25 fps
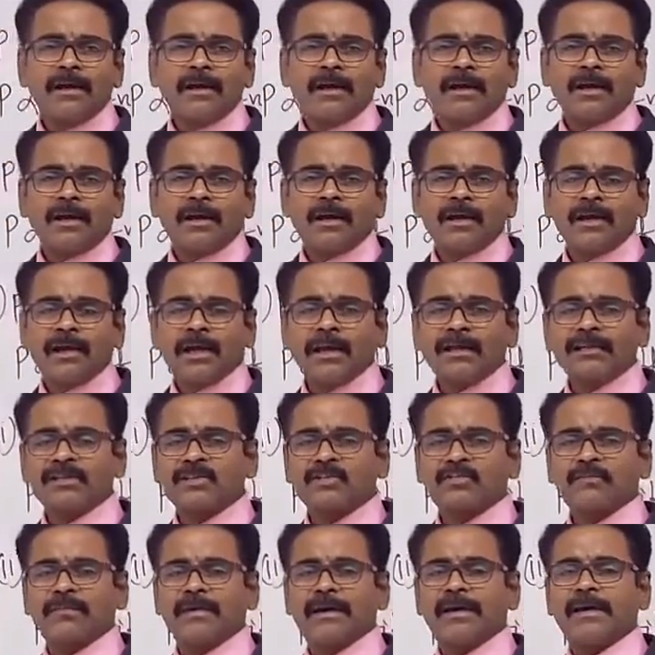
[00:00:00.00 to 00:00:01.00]
L
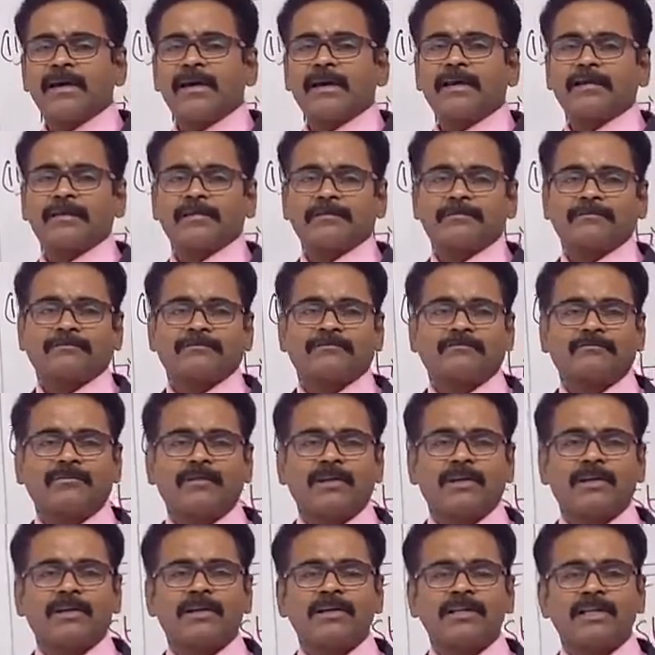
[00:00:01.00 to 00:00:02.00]
square.
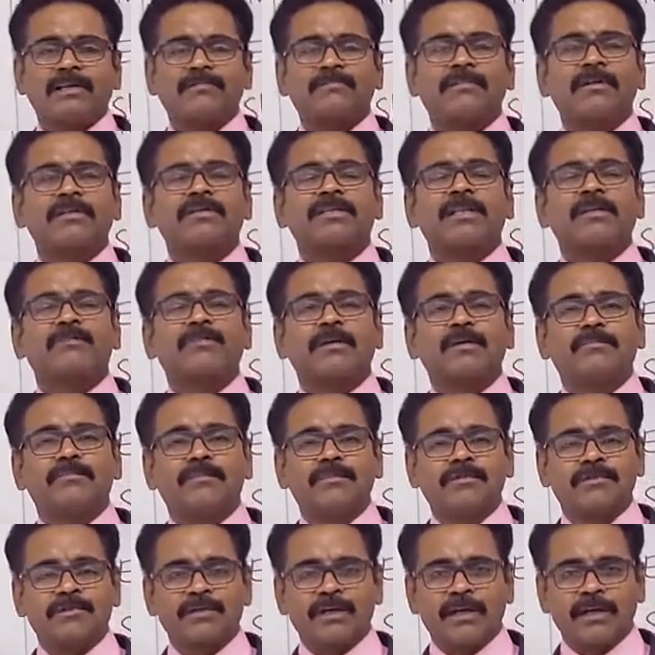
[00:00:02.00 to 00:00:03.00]
It is inversely
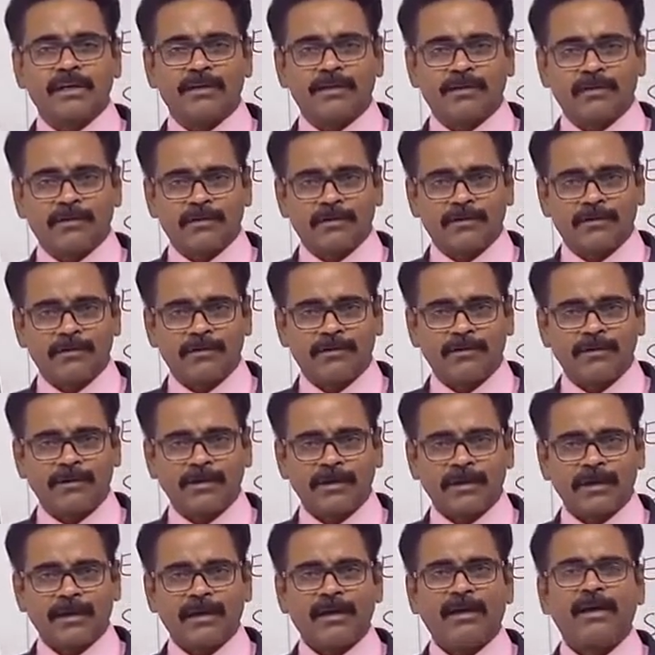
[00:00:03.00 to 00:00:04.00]
proportional to
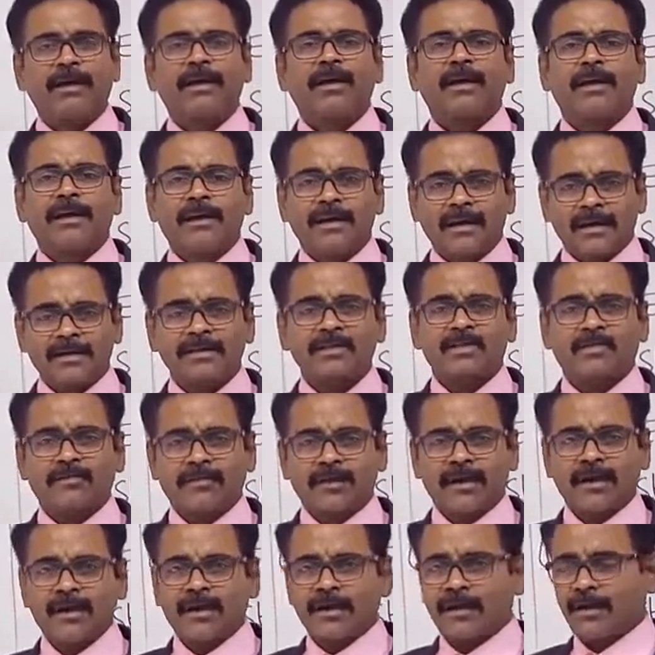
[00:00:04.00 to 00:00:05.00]
L
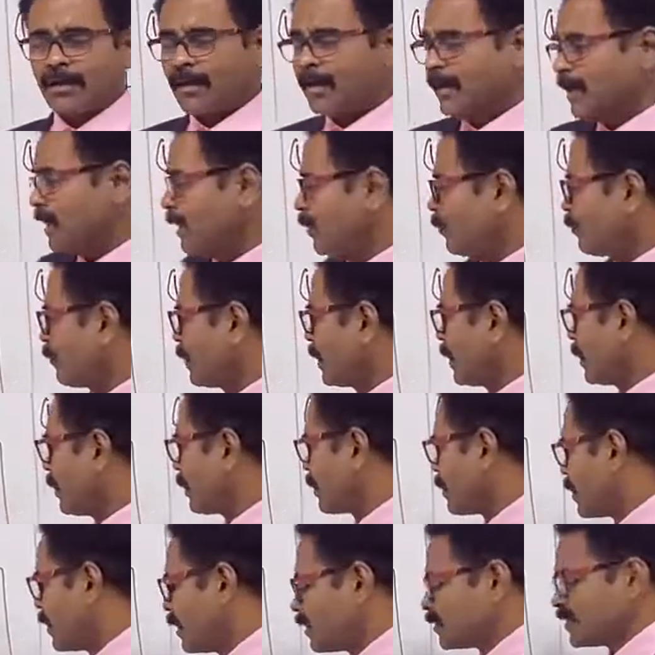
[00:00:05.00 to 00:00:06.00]
square. If I
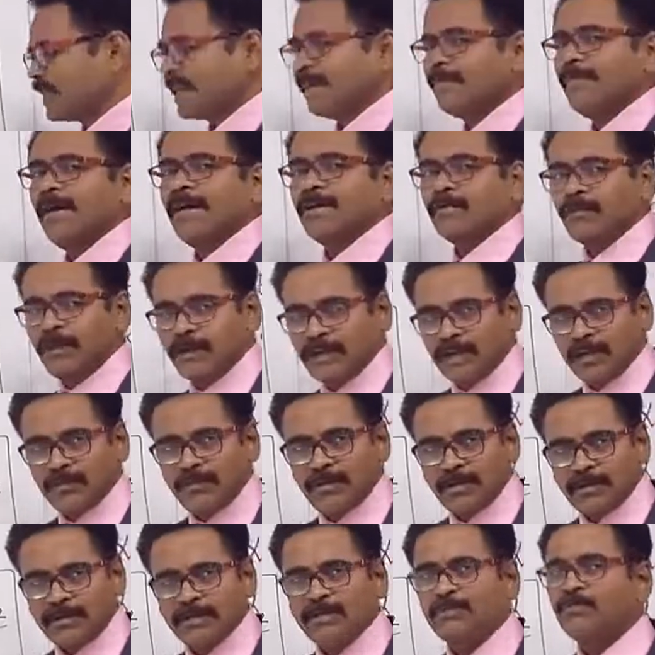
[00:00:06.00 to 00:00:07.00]
increase L by
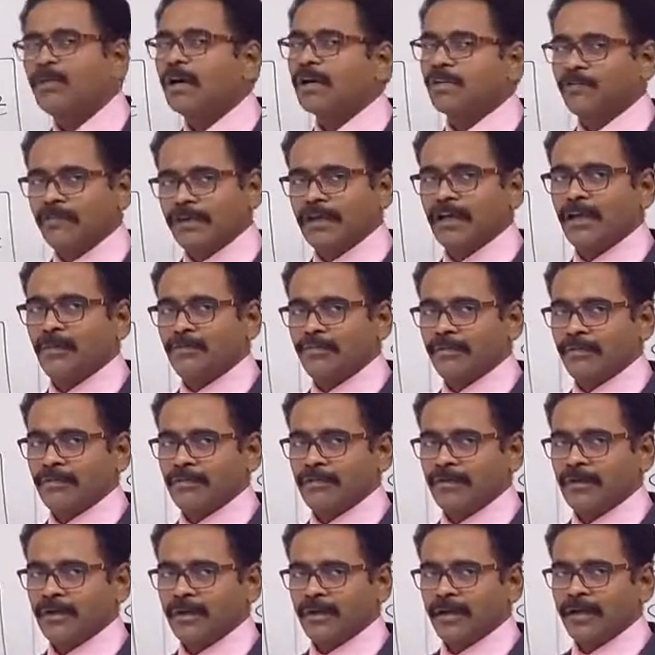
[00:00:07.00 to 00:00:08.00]
20%, what will happen?
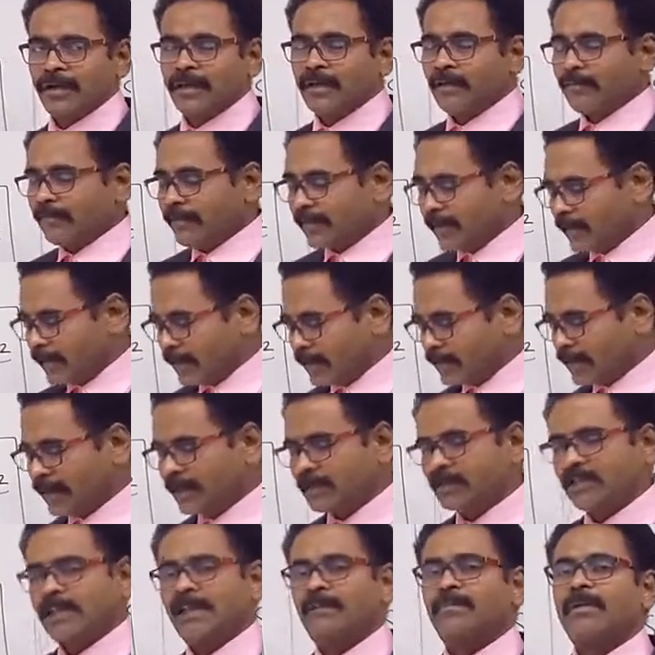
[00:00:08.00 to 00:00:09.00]
If I decrease
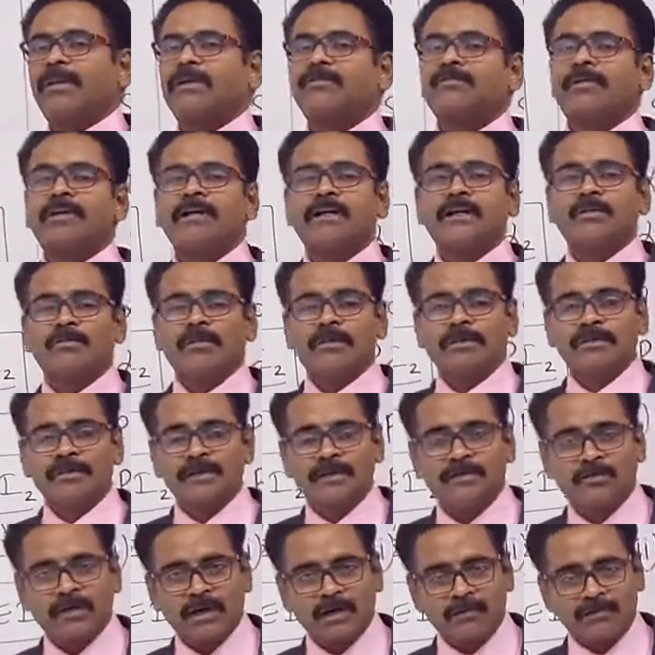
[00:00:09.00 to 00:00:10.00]
L by 20%,
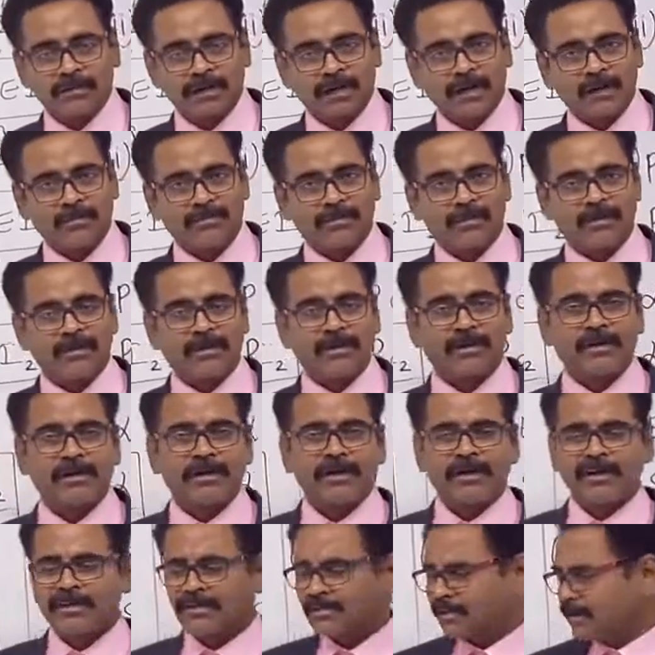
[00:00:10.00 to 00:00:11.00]
what will happen?
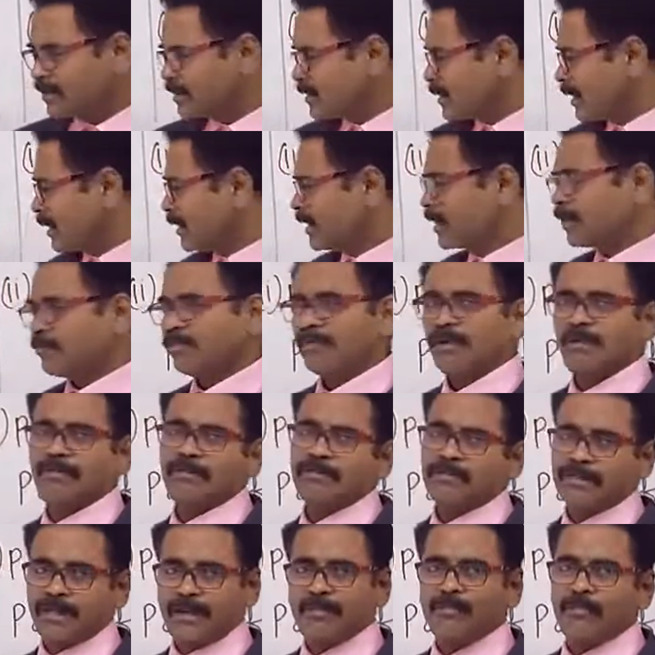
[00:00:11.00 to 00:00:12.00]
So this kind of problems
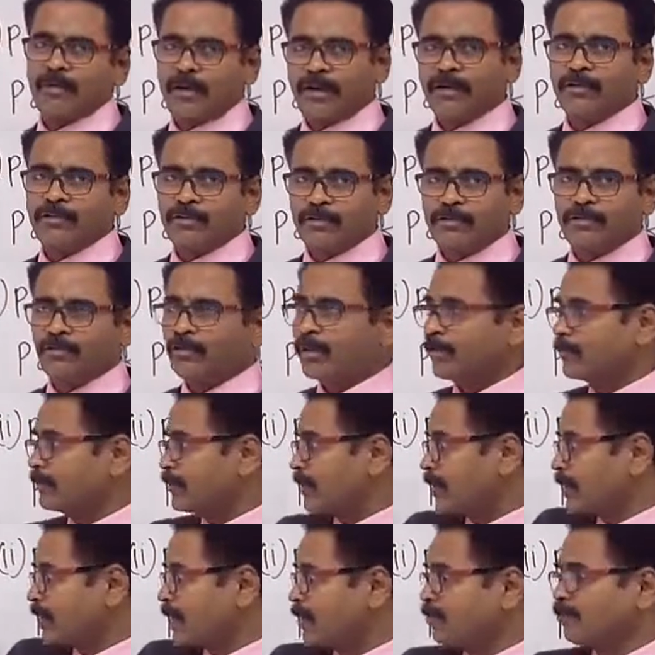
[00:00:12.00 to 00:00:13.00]
I am going to do after
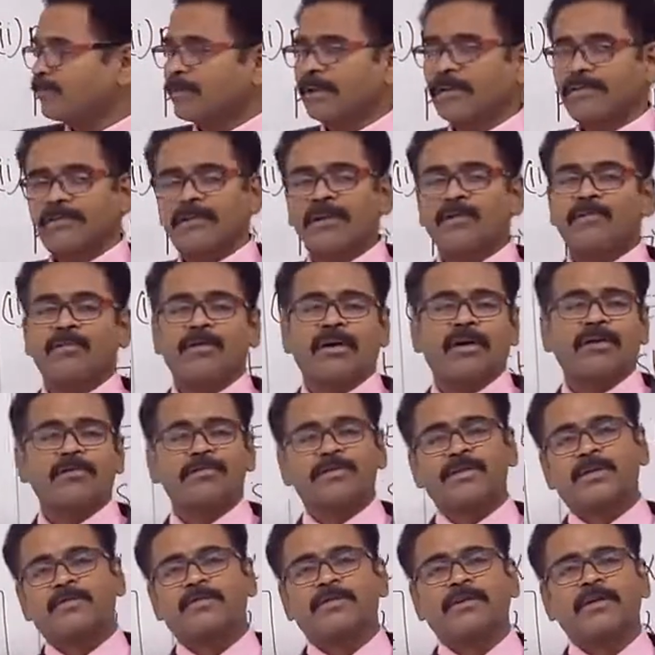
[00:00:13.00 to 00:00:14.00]
completion of concept.